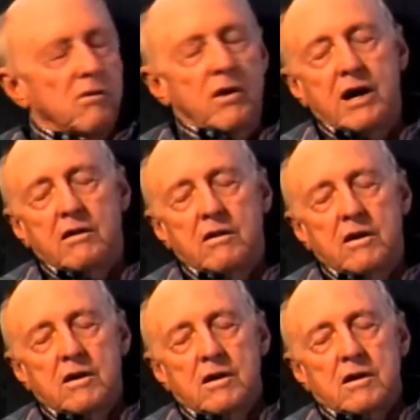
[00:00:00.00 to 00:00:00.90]
Well,
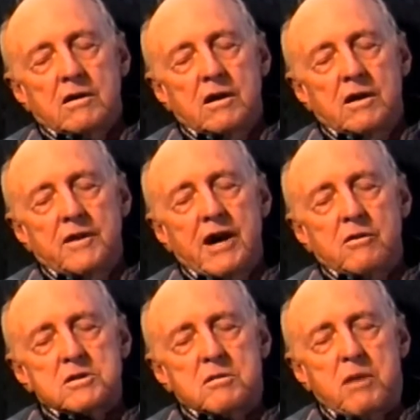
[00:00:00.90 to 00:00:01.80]
that
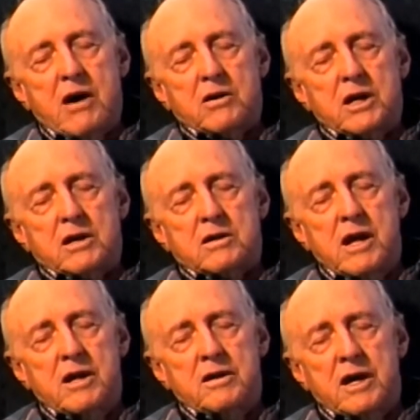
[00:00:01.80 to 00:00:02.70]
was about it,
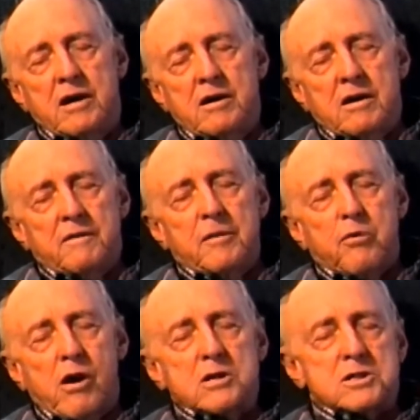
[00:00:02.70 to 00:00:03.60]
and they
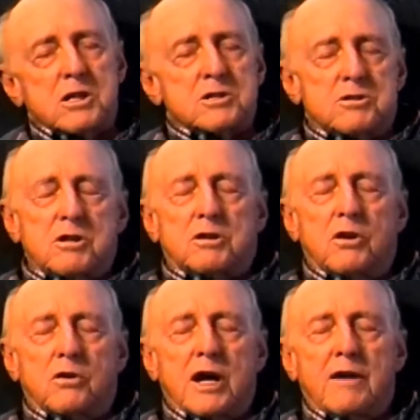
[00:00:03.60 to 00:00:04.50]
processed you
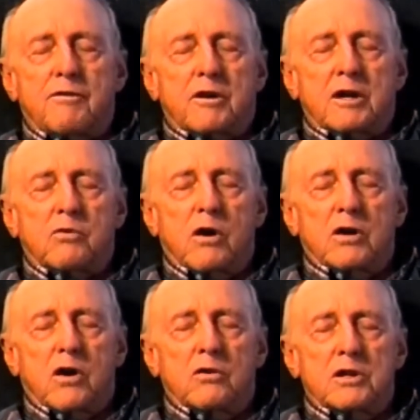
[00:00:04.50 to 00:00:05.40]
too, and I forget what
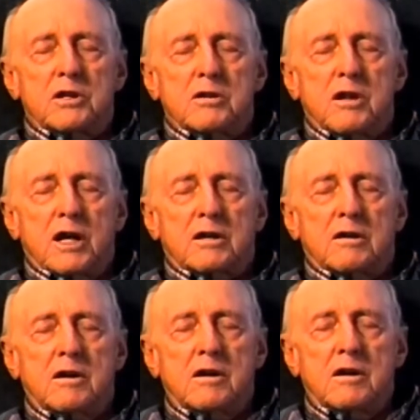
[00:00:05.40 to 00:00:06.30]
all they did. Like
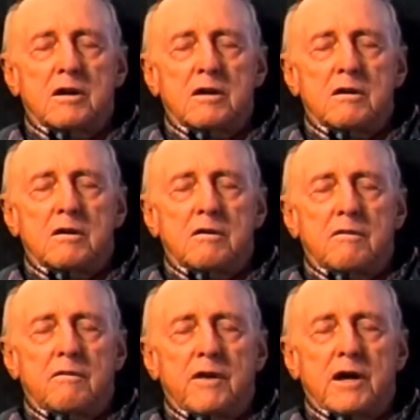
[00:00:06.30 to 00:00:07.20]

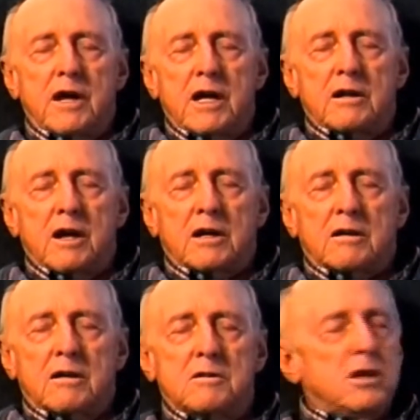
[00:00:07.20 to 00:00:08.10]
they had like
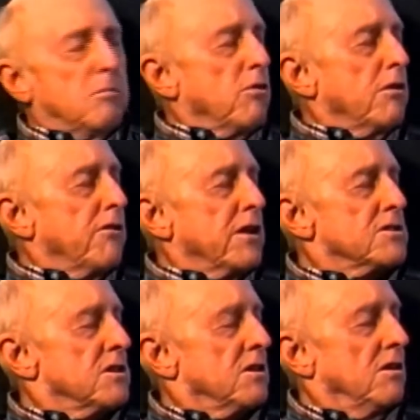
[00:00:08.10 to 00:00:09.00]
debriefings,
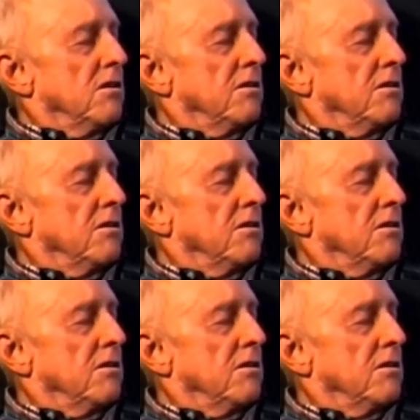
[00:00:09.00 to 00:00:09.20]
you know,